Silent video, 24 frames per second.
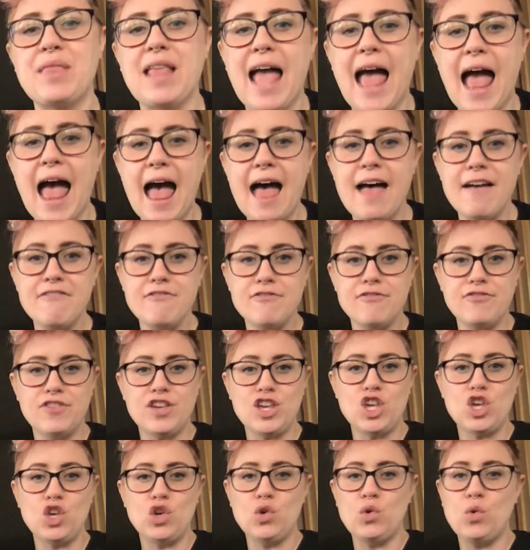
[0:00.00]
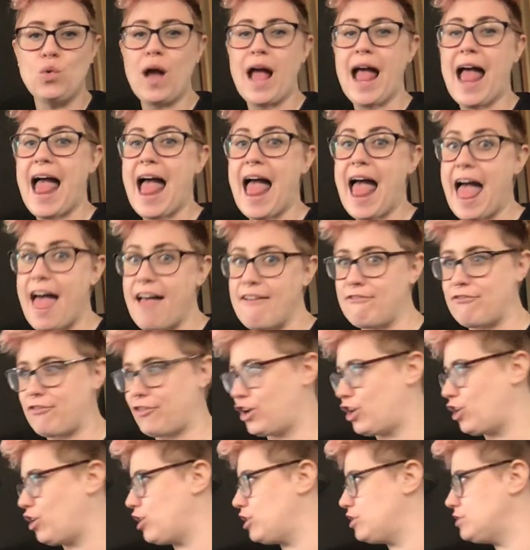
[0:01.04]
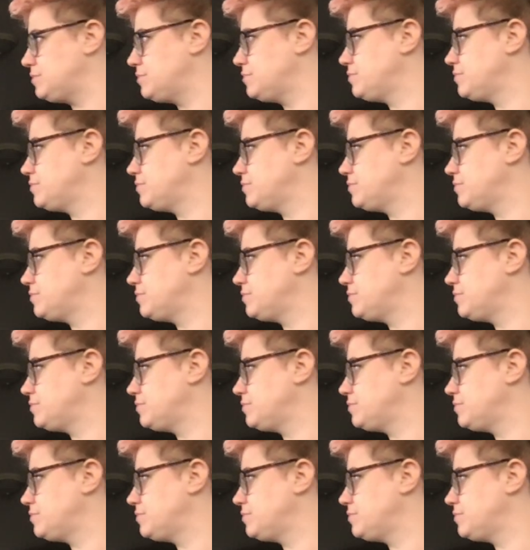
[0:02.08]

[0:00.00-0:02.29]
have you ever